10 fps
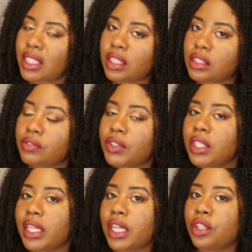It does feel
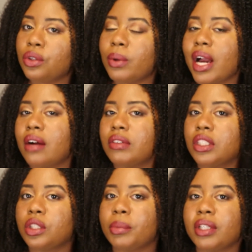like I do have a
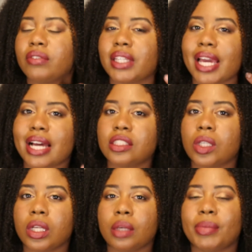little bit of a cast
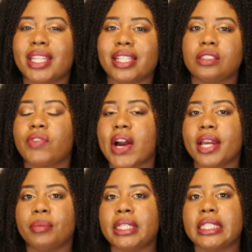on it, but that's
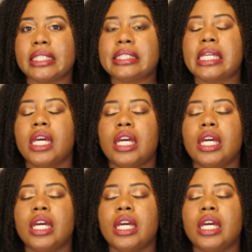fine, because